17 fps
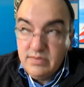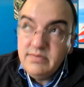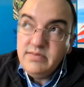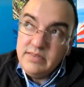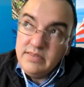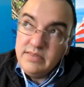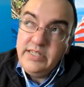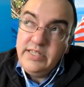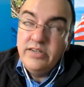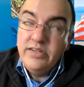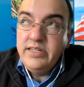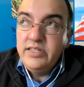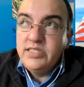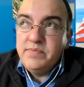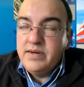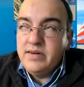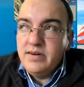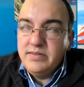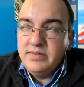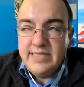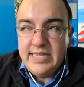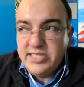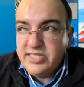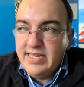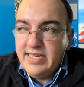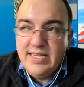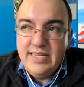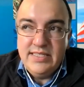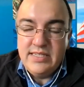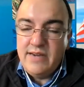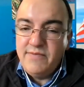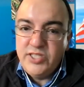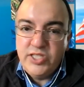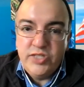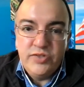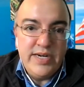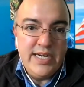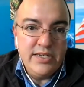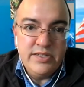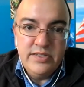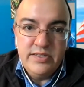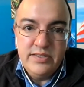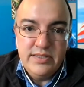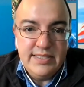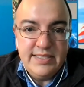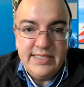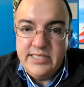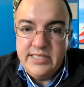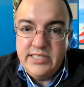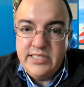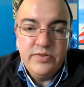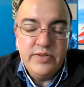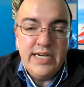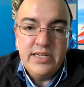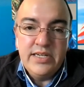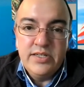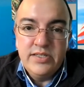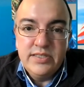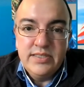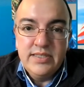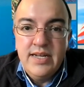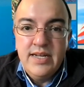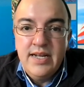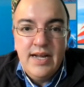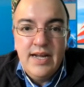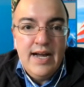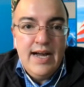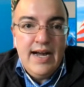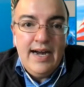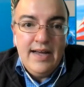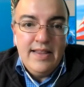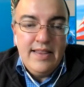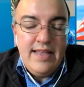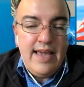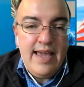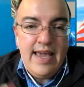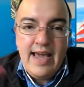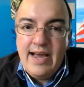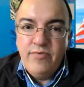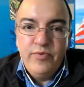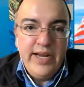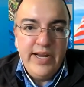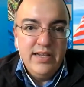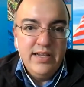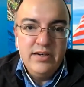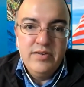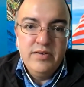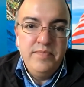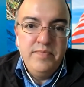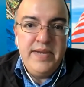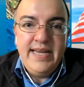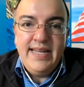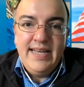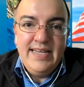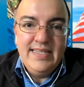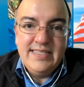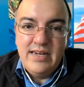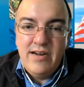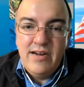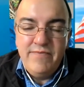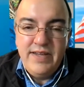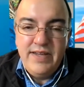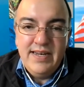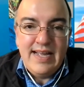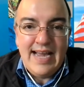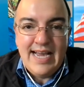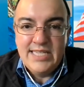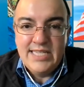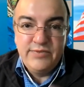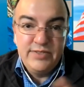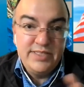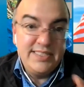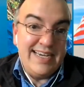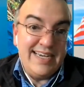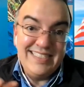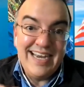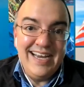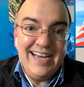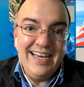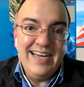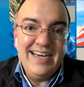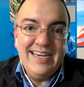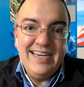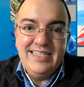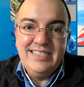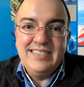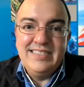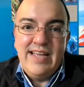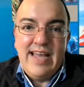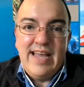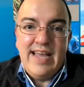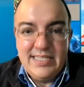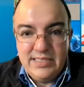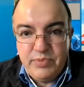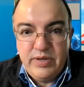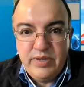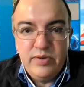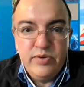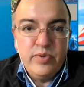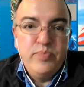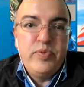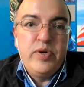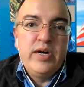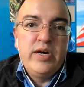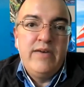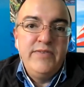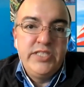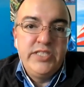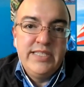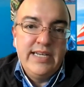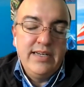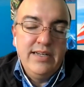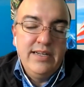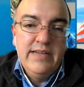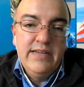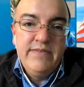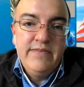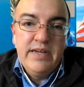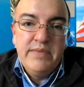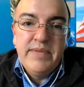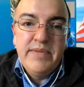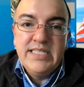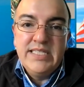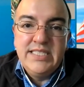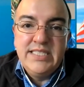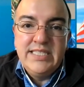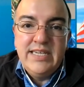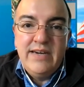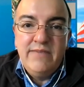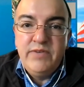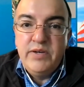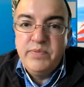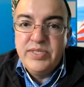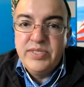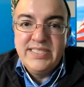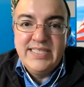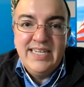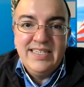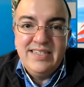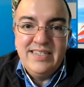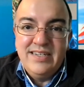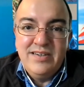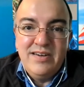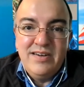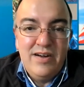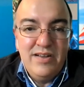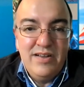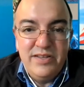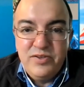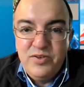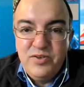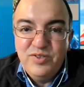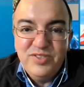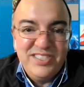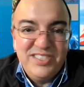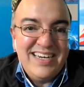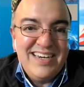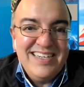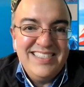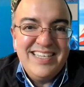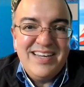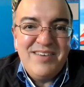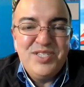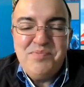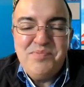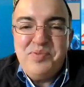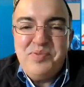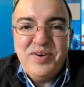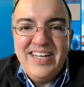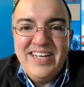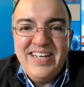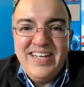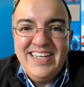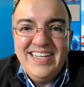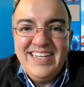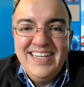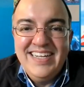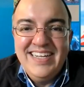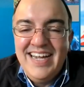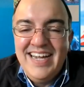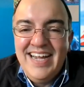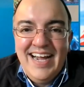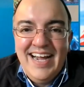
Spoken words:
leadership, our section heads, office directors, assistant directors, they have regular meetings and often ask for science highlights and ask from officers like Olivia and myself to present on all the cool science that we're supporting.